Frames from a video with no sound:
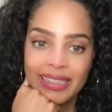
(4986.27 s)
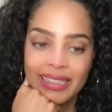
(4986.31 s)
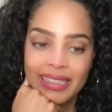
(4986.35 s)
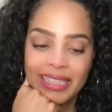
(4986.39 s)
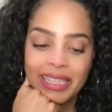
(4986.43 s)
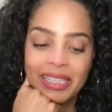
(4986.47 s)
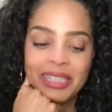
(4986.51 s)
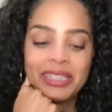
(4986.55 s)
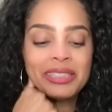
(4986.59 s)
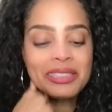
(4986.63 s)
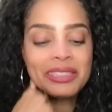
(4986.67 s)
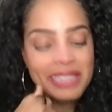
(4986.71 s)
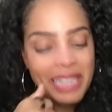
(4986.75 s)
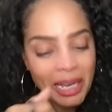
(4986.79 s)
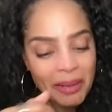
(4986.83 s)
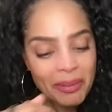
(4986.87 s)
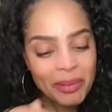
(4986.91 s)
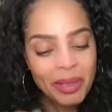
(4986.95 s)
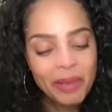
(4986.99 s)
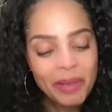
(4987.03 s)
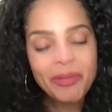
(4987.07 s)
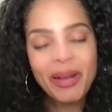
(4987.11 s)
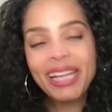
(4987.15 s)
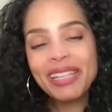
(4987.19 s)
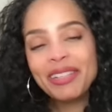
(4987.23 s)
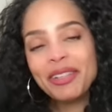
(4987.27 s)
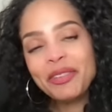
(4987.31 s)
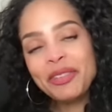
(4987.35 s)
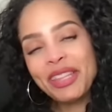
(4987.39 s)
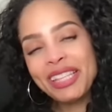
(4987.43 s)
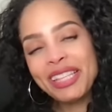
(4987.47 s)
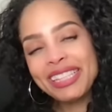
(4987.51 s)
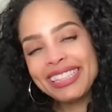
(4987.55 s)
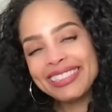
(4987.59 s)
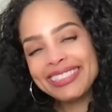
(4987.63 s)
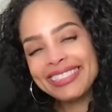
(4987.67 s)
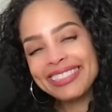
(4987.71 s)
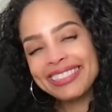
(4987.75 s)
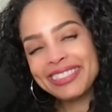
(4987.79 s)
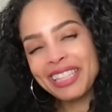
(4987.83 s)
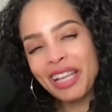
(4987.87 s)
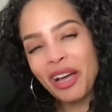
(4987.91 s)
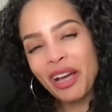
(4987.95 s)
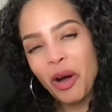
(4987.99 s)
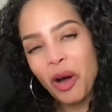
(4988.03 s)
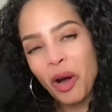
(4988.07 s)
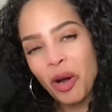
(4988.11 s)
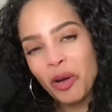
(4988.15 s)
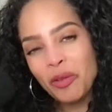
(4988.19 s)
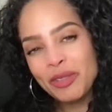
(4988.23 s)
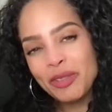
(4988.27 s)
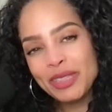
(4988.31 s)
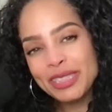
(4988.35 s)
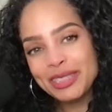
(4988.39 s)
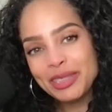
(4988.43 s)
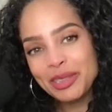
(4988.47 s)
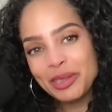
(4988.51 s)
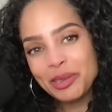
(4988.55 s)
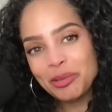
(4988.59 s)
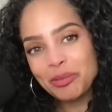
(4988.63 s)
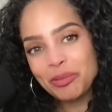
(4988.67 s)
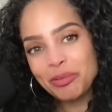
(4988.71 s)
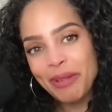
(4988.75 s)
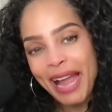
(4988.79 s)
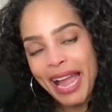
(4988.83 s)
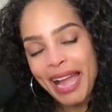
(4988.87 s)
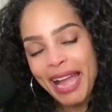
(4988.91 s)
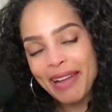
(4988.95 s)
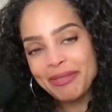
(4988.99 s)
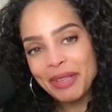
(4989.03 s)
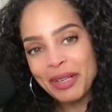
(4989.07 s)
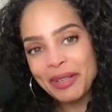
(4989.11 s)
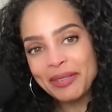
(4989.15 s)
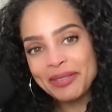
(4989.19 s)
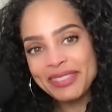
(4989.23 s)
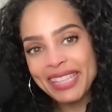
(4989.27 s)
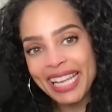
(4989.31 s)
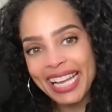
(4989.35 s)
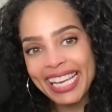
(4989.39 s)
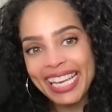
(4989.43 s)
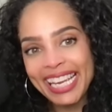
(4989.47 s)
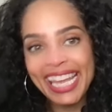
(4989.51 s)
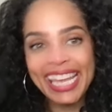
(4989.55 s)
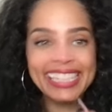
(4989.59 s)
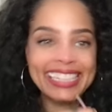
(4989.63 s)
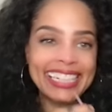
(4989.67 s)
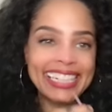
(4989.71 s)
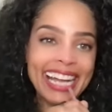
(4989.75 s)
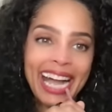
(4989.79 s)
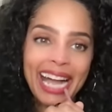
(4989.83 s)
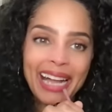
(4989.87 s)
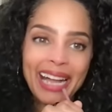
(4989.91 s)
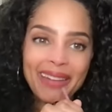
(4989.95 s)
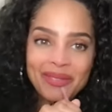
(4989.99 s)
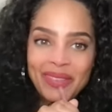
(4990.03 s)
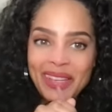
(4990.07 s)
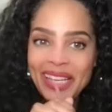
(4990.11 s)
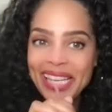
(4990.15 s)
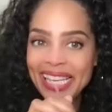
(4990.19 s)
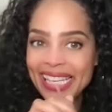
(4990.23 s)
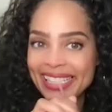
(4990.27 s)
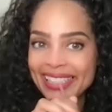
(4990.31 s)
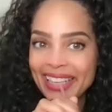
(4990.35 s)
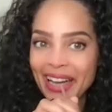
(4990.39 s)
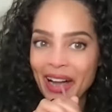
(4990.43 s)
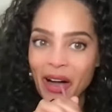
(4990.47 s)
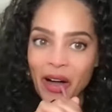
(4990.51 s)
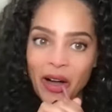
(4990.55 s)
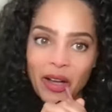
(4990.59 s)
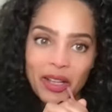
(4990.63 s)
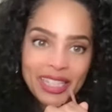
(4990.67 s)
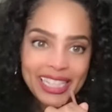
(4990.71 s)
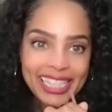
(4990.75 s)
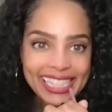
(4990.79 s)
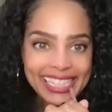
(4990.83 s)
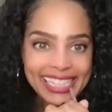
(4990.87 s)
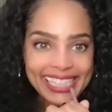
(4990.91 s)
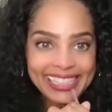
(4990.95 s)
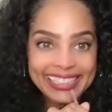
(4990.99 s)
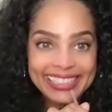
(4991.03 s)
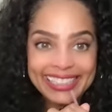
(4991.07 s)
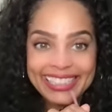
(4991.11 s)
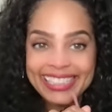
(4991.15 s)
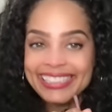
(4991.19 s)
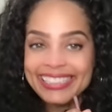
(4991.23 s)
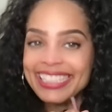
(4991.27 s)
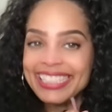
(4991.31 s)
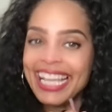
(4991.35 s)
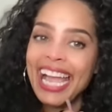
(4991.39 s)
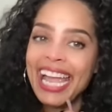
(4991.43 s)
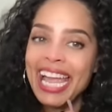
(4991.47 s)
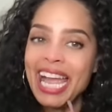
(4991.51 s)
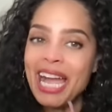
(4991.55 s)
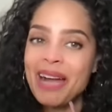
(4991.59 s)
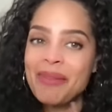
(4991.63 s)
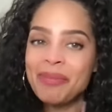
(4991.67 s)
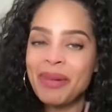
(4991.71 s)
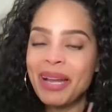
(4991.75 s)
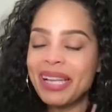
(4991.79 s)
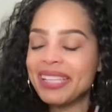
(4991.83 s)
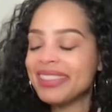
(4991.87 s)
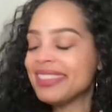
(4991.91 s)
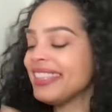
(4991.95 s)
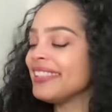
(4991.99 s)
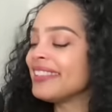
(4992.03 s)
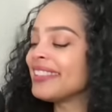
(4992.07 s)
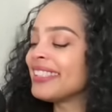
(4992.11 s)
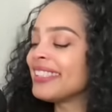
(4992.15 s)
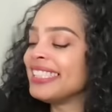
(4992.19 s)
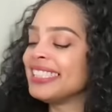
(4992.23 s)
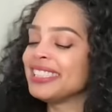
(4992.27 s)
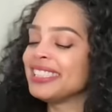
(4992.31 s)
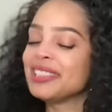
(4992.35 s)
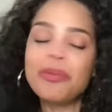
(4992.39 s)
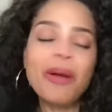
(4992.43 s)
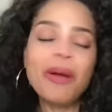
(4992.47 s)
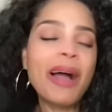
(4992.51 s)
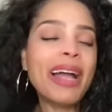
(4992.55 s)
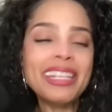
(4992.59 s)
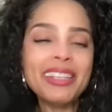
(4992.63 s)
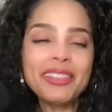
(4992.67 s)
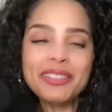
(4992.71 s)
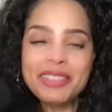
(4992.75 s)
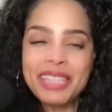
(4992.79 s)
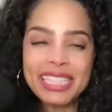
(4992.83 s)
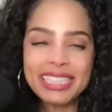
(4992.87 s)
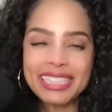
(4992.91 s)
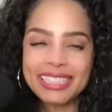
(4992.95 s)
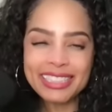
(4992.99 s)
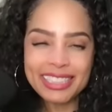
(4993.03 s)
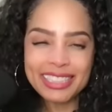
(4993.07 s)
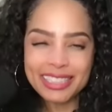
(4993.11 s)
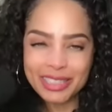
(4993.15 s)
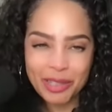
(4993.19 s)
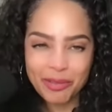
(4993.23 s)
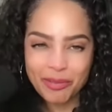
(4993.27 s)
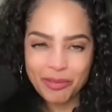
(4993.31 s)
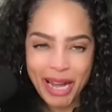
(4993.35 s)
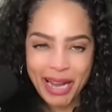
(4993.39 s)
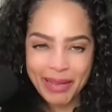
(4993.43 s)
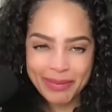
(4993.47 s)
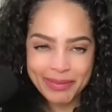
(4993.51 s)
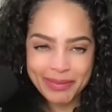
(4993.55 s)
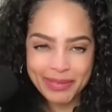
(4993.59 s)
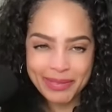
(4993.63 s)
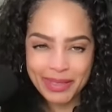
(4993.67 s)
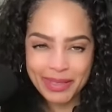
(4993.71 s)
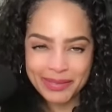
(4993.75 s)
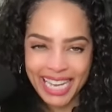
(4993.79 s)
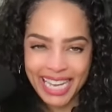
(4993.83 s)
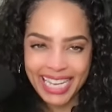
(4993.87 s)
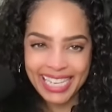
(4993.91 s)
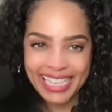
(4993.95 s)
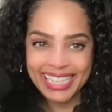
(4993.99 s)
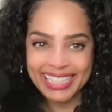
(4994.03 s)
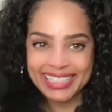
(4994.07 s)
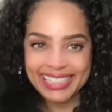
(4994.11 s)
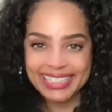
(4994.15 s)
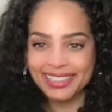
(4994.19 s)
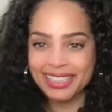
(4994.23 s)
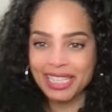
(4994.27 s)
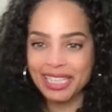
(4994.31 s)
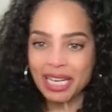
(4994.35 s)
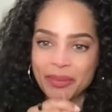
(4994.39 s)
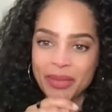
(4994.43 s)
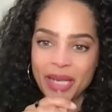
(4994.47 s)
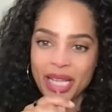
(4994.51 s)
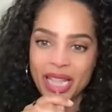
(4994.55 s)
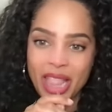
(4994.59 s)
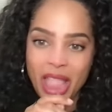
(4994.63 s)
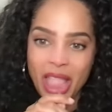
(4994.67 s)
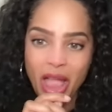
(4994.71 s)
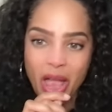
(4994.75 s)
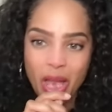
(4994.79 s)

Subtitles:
Tell me why you think this is the overdue wrath of Diana. I'm all in because I have my theories. Why do you think this is the wrath of Diana coming?